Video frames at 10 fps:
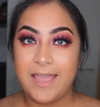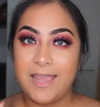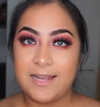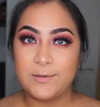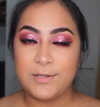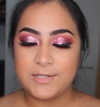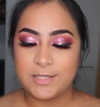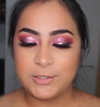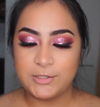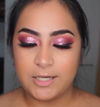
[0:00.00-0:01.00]
and I want to use a
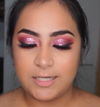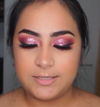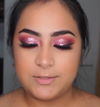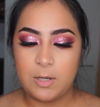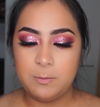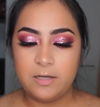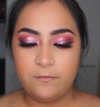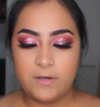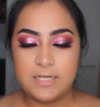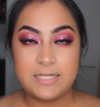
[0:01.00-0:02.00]
gloss. So I'm gonna
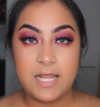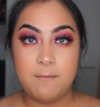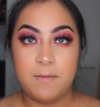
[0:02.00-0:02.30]
first take